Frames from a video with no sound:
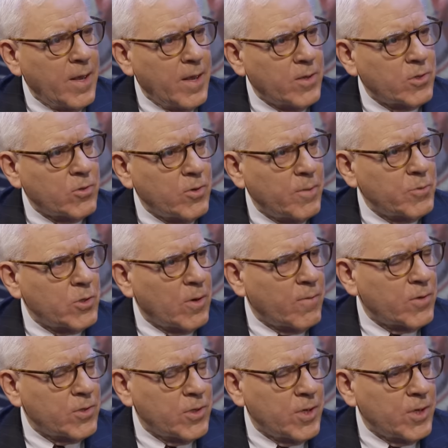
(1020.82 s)
His trips
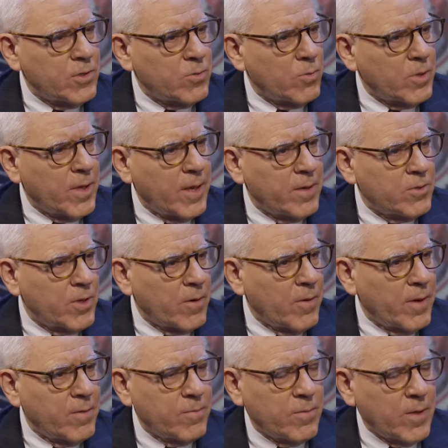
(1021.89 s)
overseas, were they
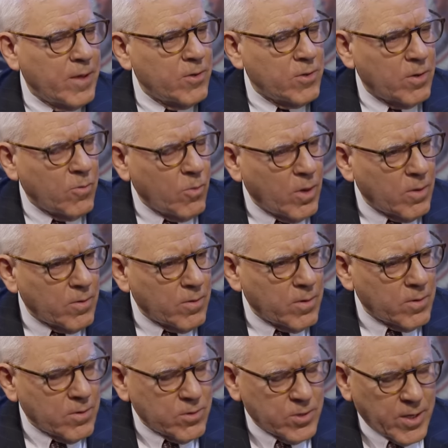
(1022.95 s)
generally things that are well
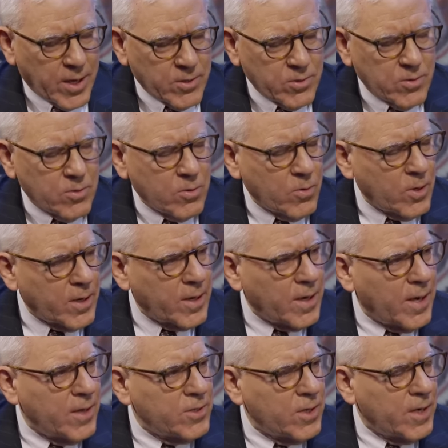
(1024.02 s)
scheduled,
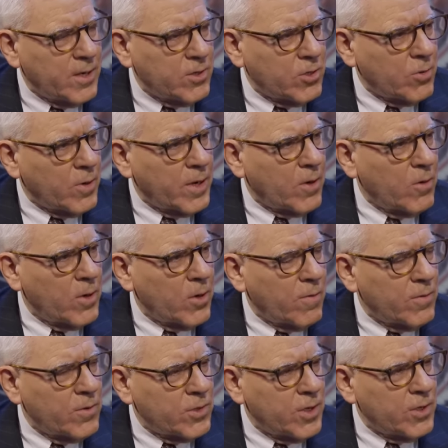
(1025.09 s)
organized? Did he enjoy going
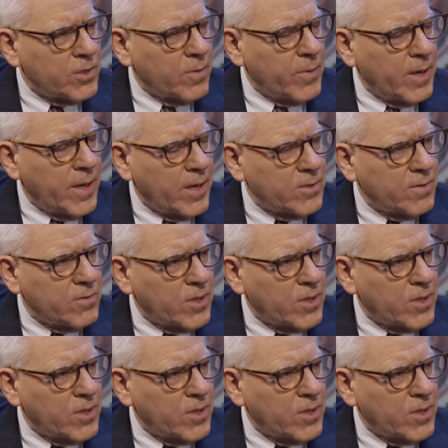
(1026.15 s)
overseas to meet heads of